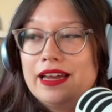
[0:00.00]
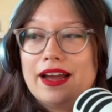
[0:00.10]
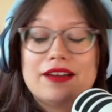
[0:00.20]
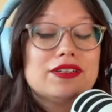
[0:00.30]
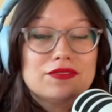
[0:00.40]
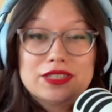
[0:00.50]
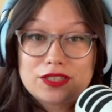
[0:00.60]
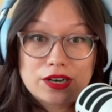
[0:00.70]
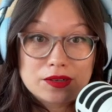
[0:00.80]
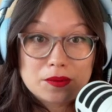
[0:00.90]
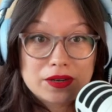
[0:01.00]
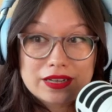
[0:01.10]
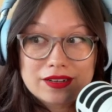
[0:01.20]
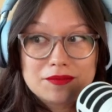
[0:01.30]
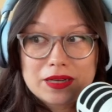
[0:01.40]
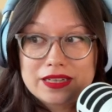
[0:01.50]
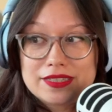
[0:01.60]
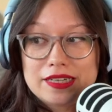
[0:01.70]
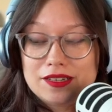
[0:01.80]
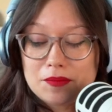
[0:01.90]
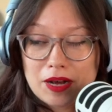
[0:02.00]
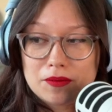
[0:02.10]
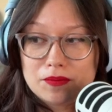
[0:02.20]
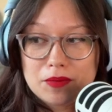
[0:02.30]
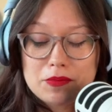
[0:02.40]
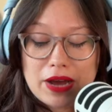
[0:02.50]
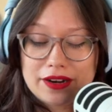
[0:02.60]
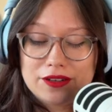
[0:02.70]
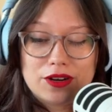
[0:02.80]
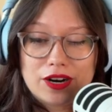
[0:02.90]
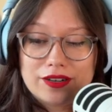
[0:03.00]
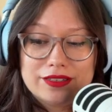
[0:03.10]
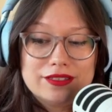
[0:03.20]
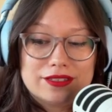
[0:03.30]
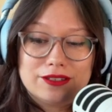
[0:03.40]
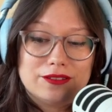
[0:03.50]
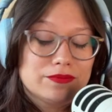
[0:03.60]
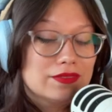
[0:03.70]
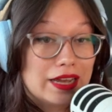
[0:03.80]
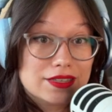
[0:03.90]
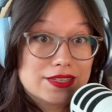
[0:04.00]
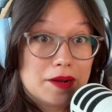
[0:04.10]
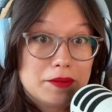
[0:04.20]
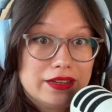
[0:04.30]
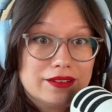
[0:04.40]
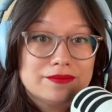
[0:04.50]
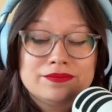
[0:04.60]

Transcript: I haven't even started working on my zine about my patio garden, so that's coming.